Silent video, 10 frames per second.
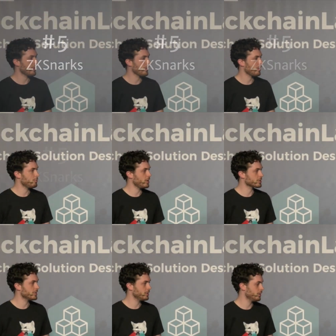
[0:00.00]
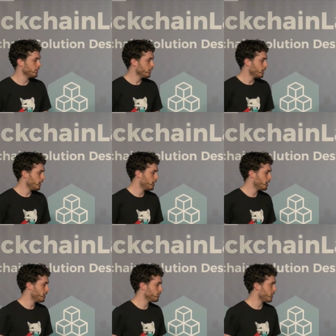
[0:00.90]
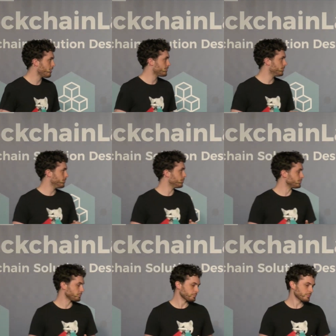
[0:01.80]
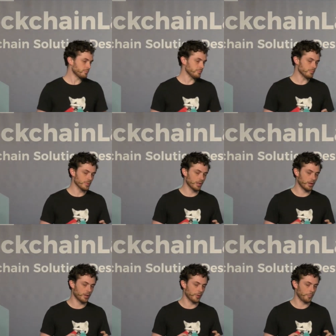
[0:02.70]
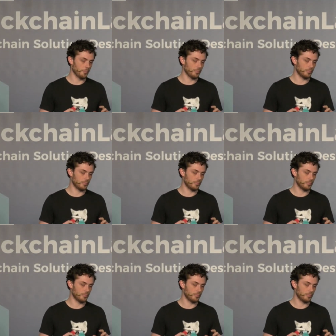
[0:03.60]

blockchain, you have to, part